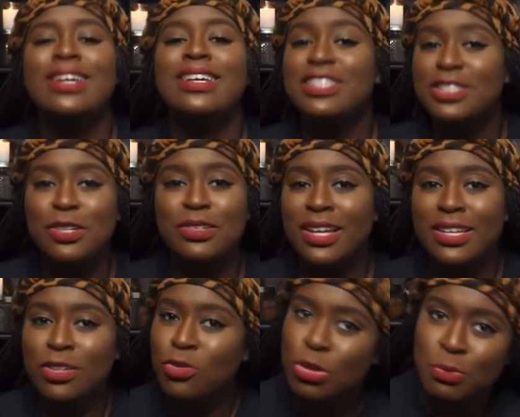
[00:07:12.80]
So, like,
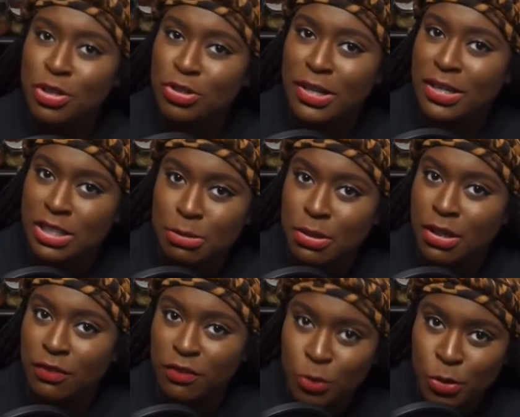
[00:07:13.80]
you up here trying to
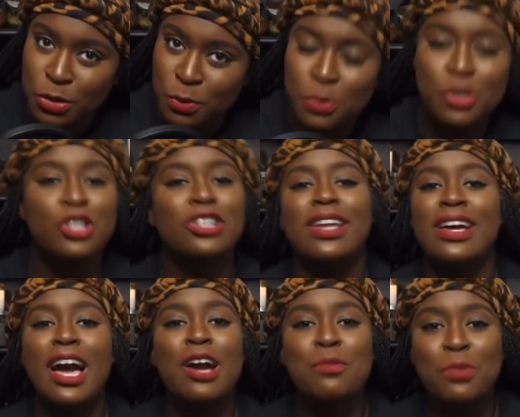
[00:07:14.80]
explain Florida water. Like,
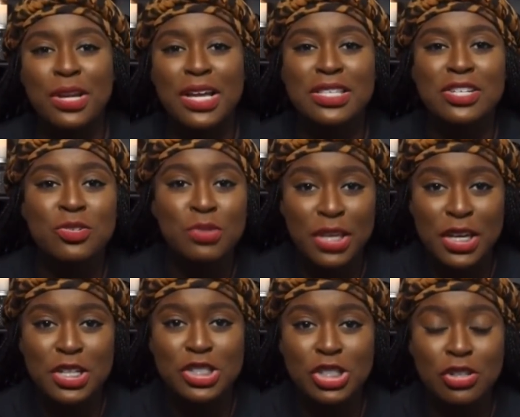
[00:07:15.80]
I realize that you
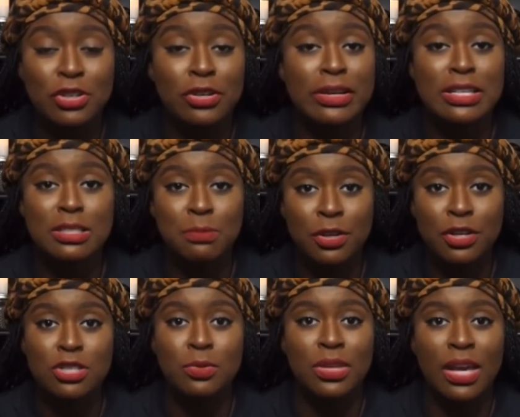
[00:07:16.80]
can't share your
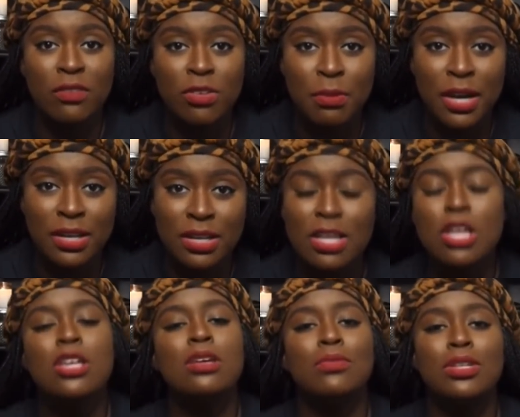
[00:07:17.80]
experience with everybody,
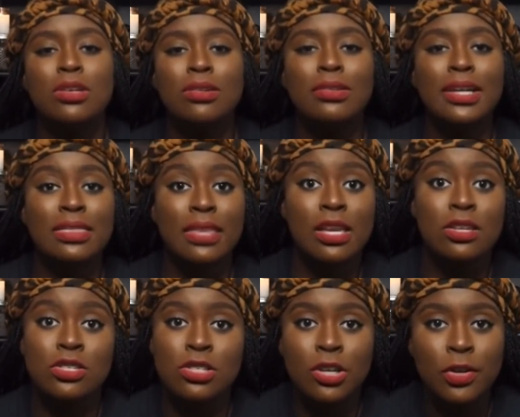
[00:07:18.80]
but don't let that
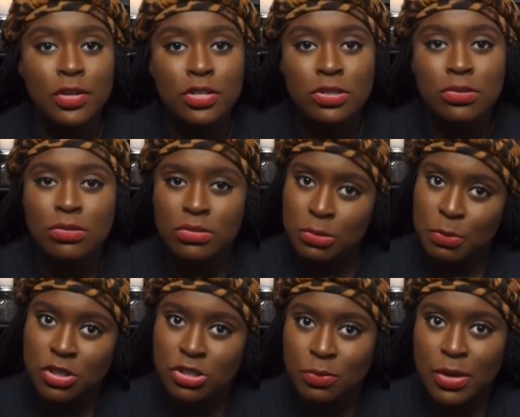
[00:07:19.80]
discourage you.
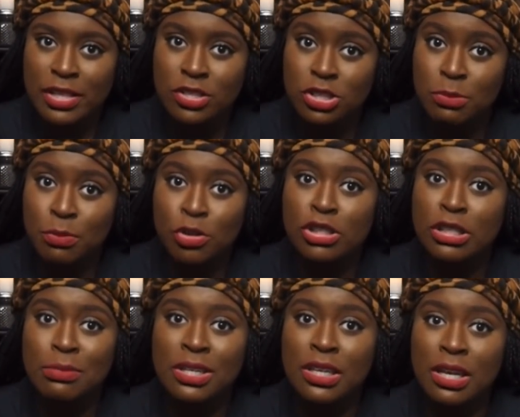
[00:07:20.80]
Spirituality should mostly
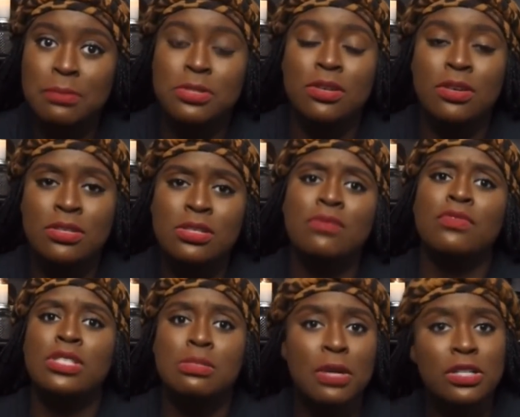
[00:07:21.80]
be kept to yourself,
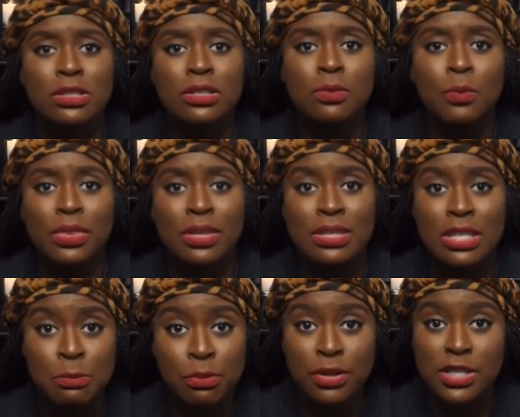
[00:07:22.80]
especially with the
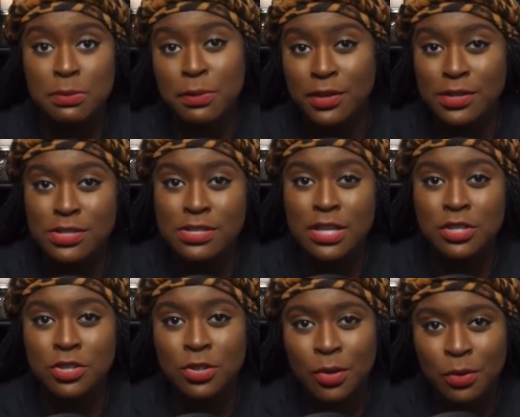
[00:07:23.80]
deeper experiences that
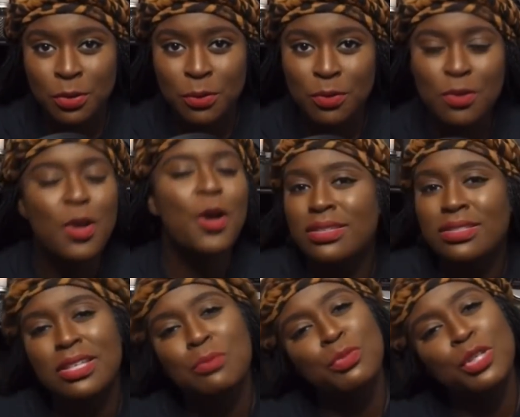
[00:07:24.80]
you go through.
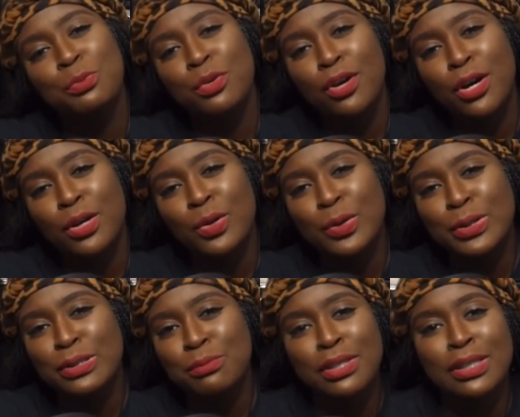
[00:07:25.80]
Some people aren't going
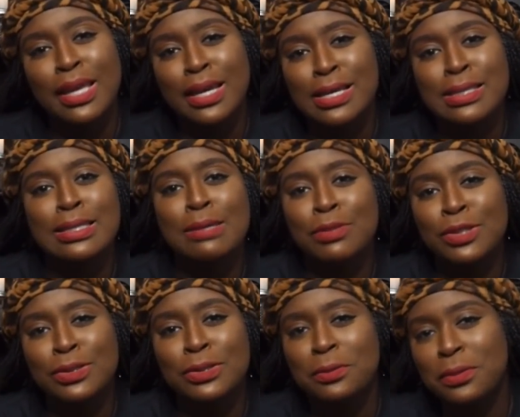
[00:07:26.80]
to be that
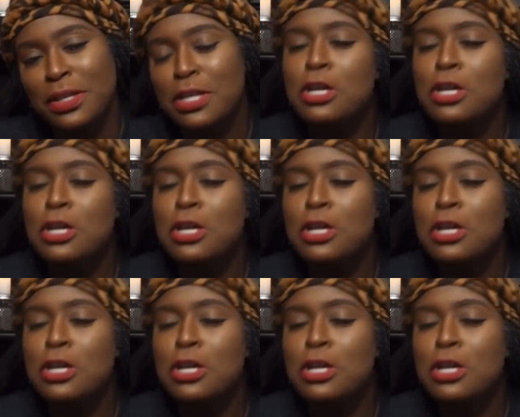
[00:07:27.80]
accepting to it,